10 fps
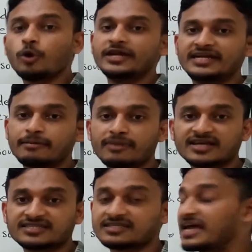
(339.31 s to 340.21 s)
body
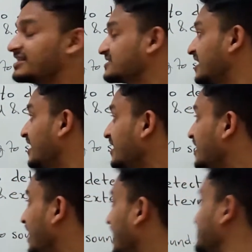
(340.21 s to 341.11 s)
temperature, that is an